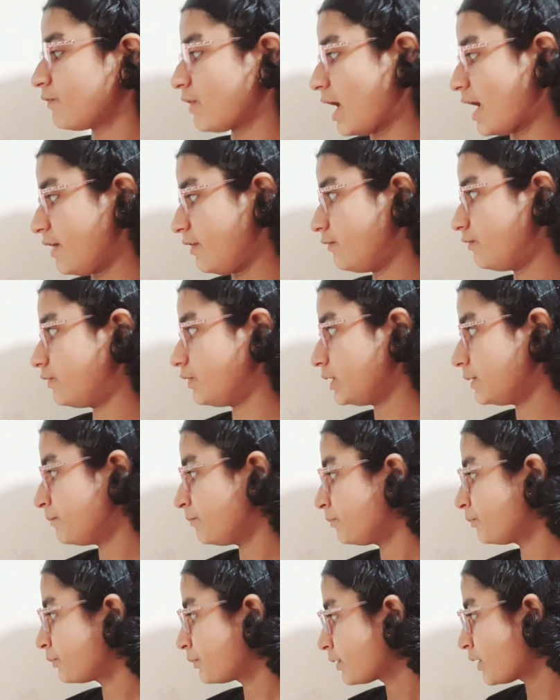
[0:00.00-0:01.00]
5,
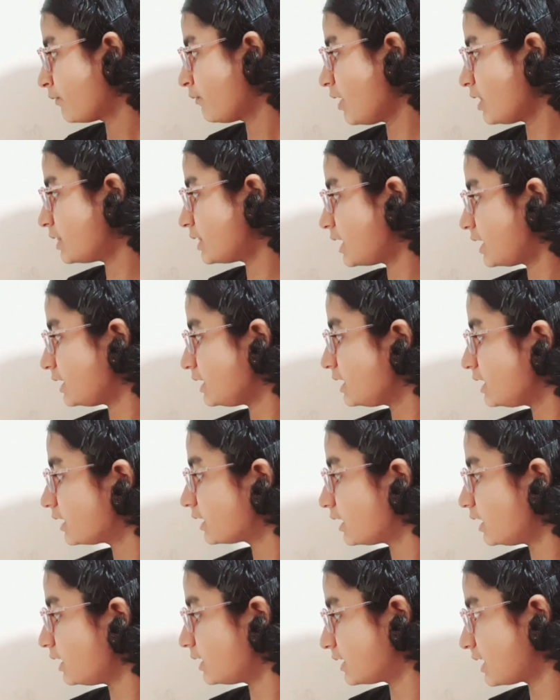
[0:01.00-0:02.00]
when the
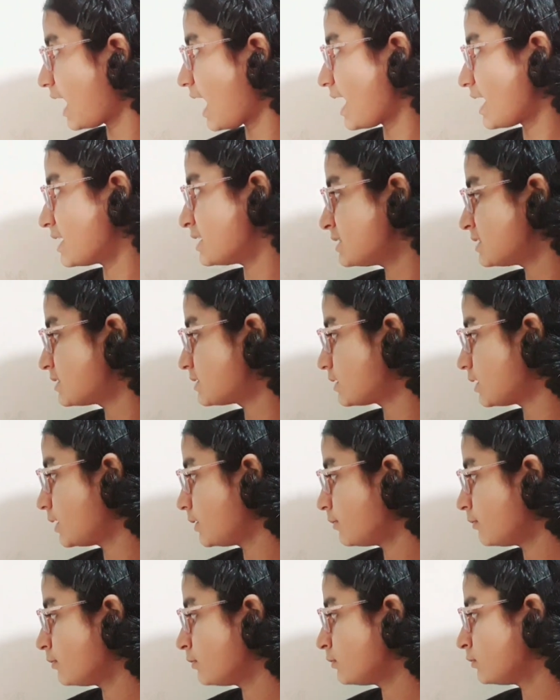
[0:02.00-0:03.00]
eagle dies,
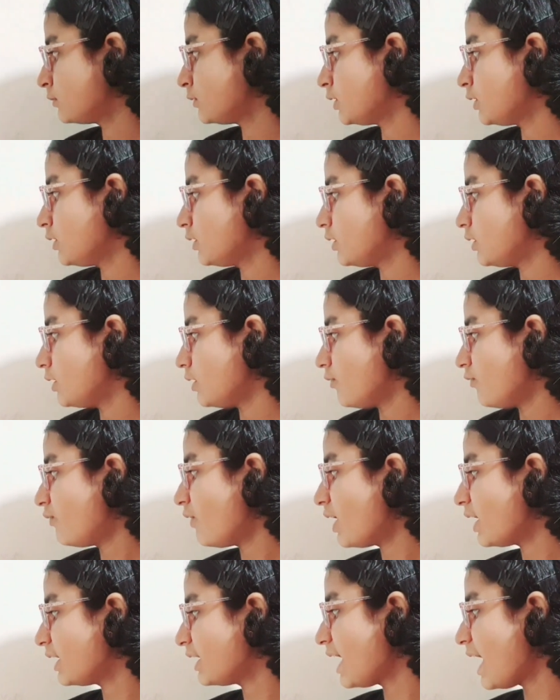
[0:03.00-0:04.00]

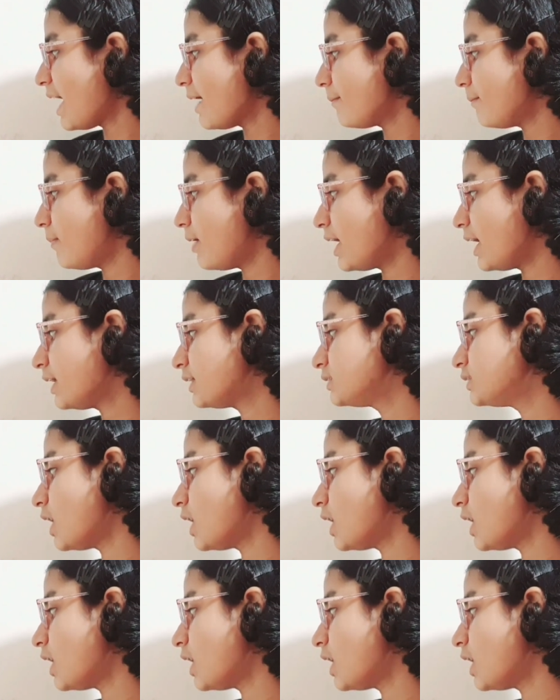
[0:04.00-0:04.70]
fungi break